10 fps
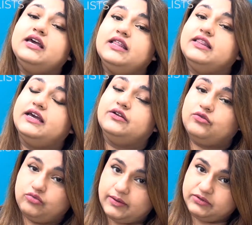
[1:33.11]
then
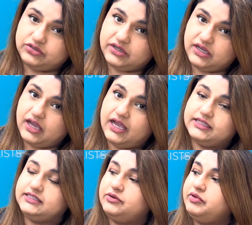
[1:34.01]
rupturing, and
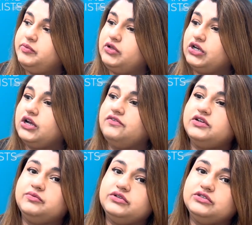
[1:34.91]
some people are comfortable